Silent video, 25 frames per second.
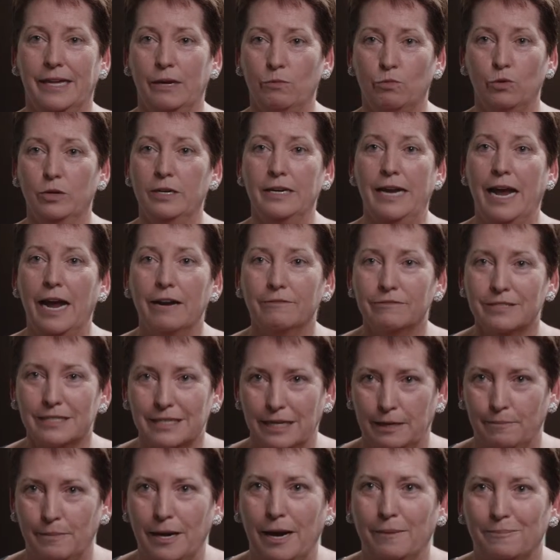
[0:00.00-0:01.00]
wouldn't have
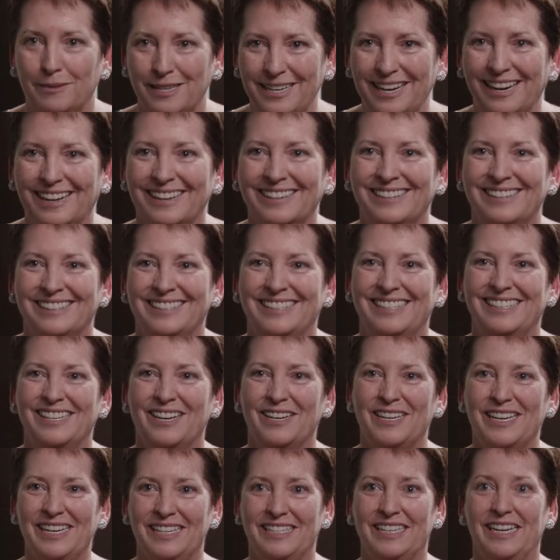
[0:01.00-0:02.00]
sleep apnea. You
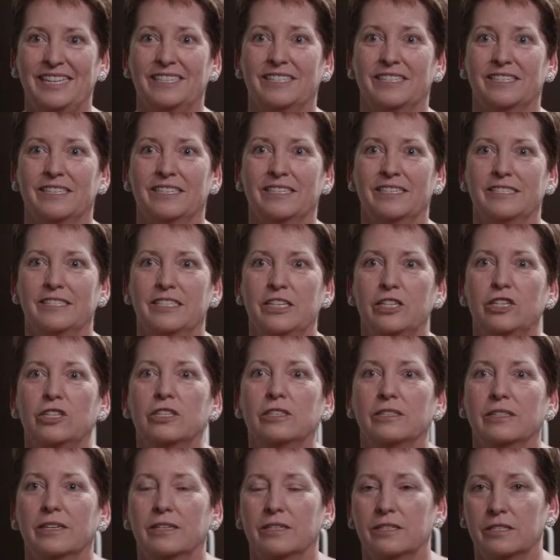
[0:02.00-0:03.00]
know, it's a
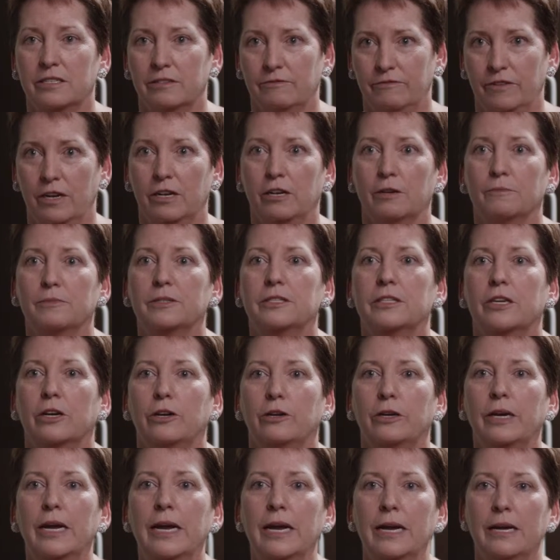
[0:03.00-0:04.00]
condition that's developed.
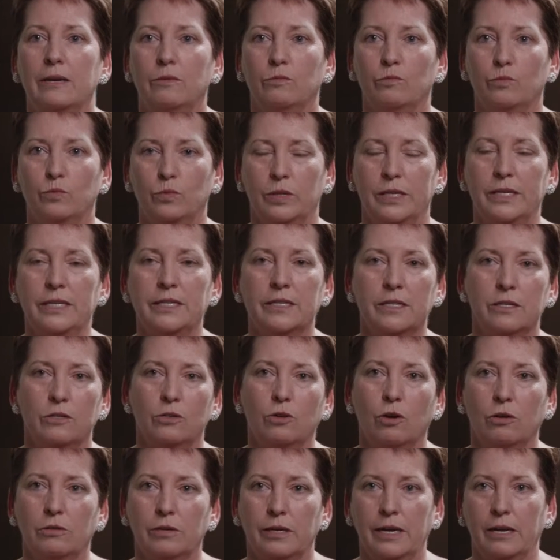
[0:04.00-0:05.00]
So these are
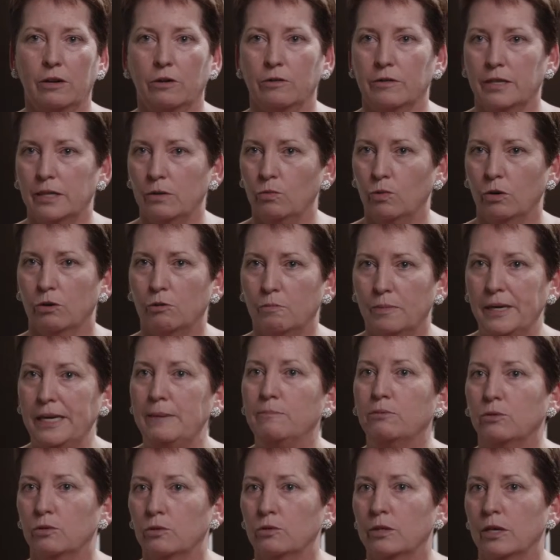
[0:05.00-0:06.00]
not healthy, well
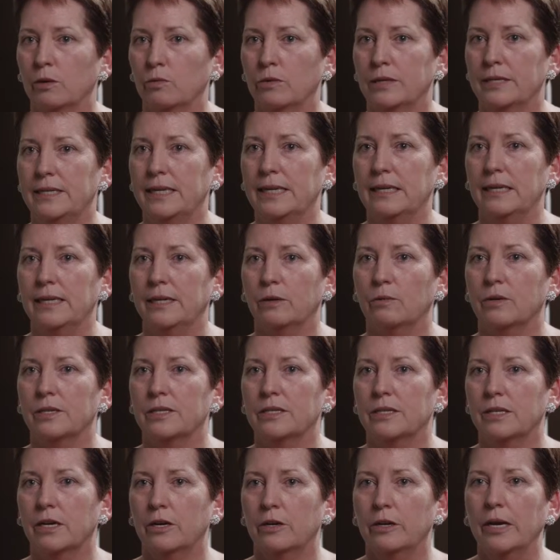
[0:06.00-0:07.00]
people that we're dealing with.
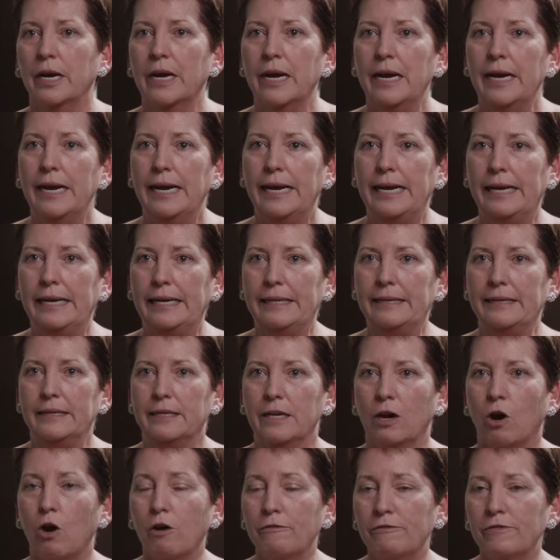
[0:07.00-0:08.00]
So
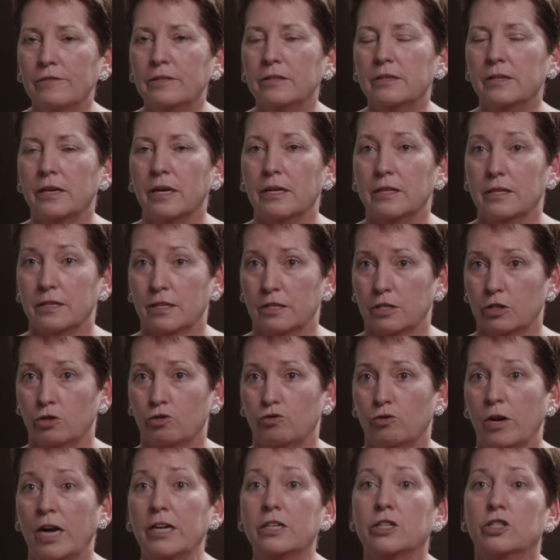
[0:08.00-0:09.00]
often the
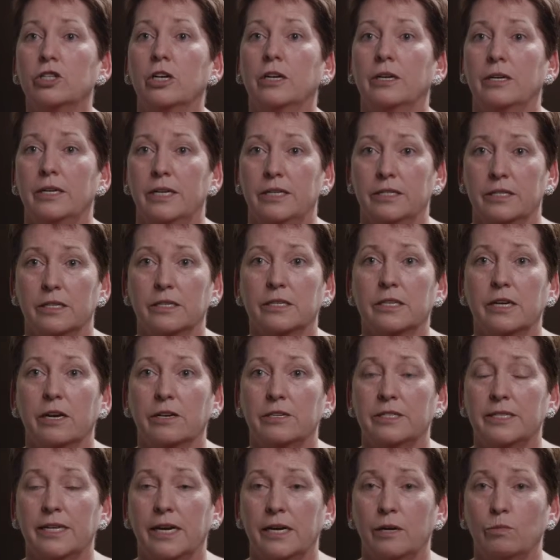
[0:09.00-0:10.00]
structure is
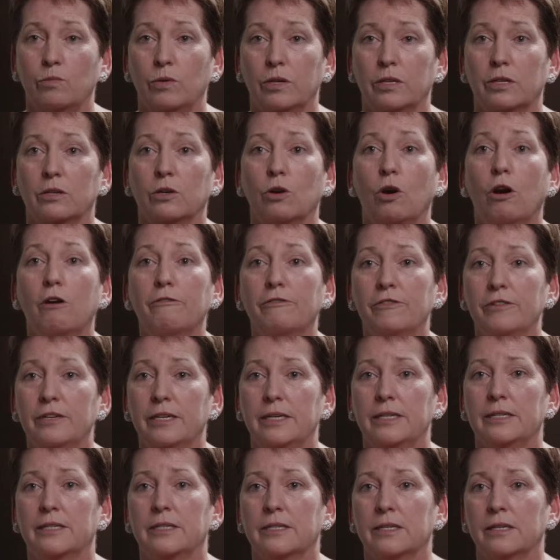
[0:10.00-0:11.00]
associated with it. Often
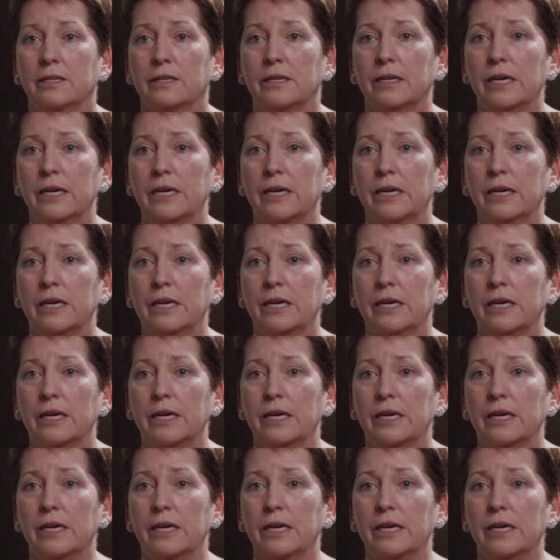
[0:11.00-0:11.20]
it's